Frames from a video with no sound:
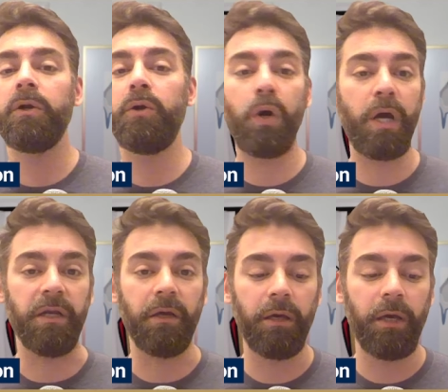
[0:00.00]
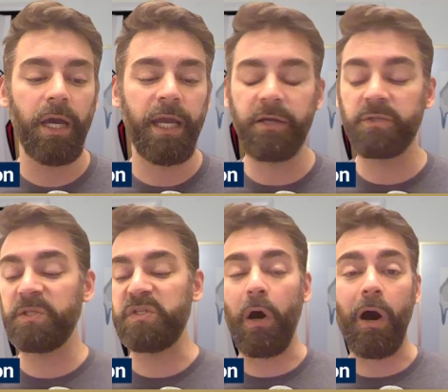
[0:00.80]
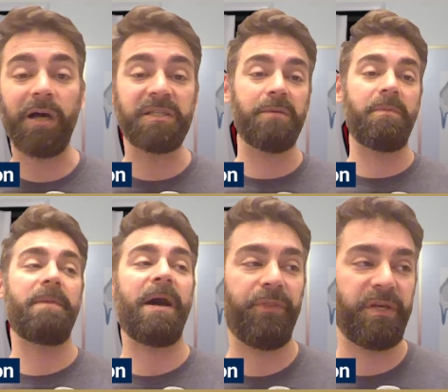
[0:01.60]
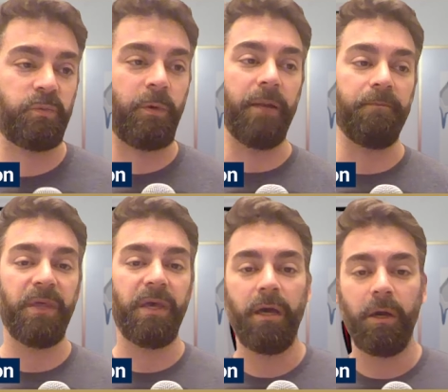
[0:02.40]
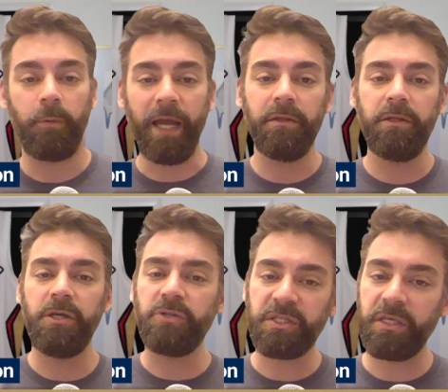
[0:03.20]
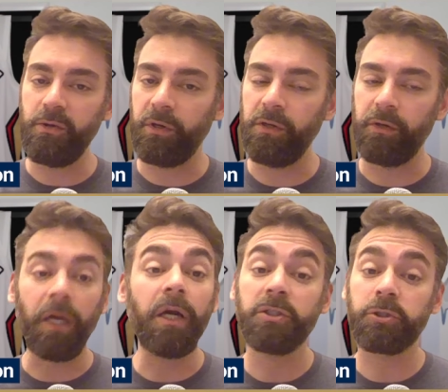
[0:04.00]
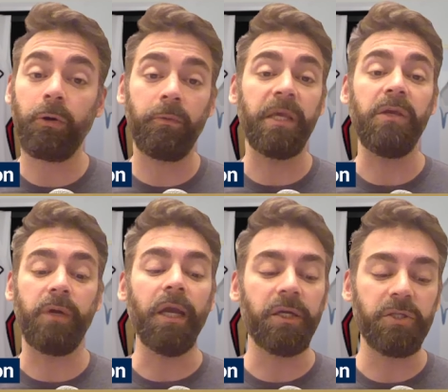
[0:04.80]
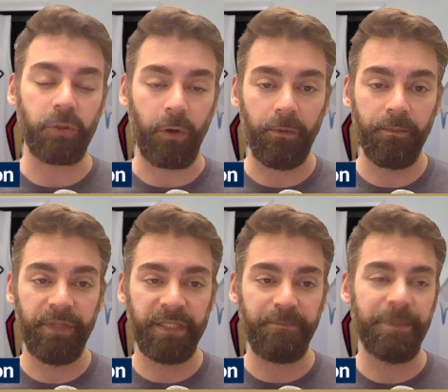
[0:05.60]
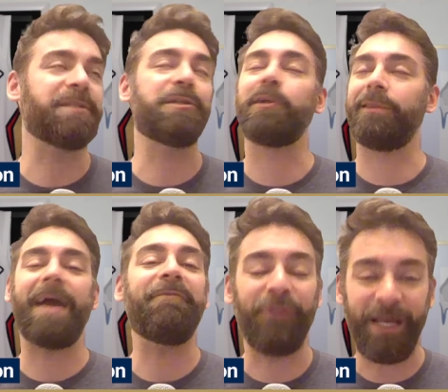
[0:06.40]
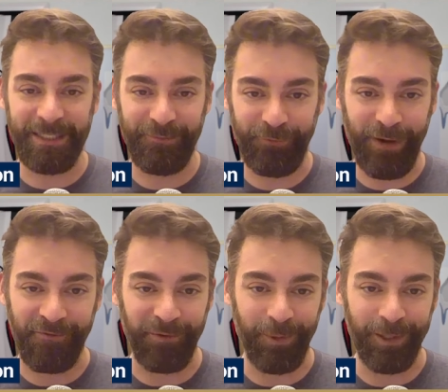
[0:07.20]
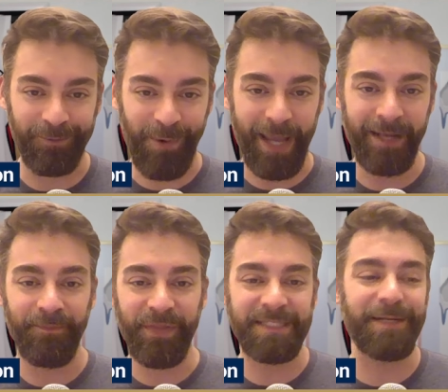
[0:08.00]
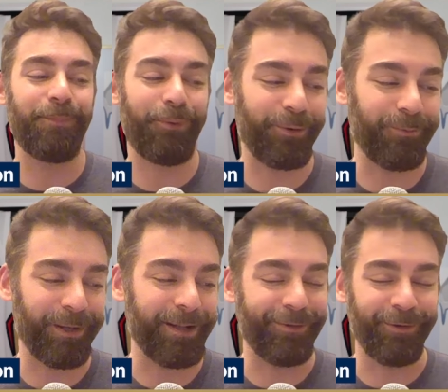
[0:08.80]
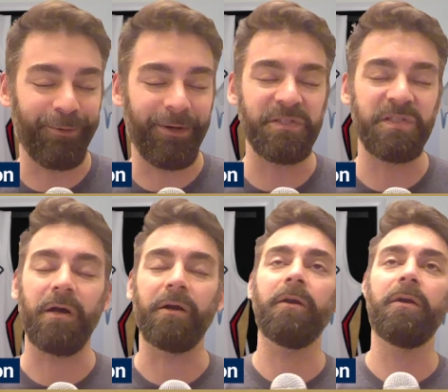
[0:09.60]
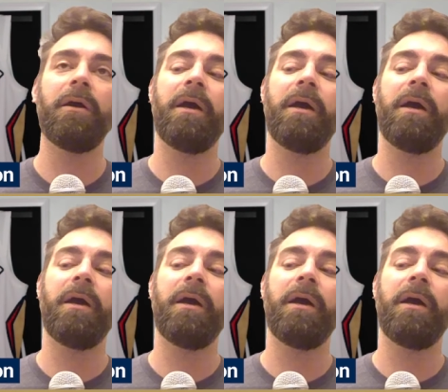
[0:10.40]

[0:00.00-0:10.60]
Good. Here's what's awesome about this win, right? You just, you, you can control what you can control. That's a, it's just a life lesson for everyone, right? That's an important one I learned when I was younger.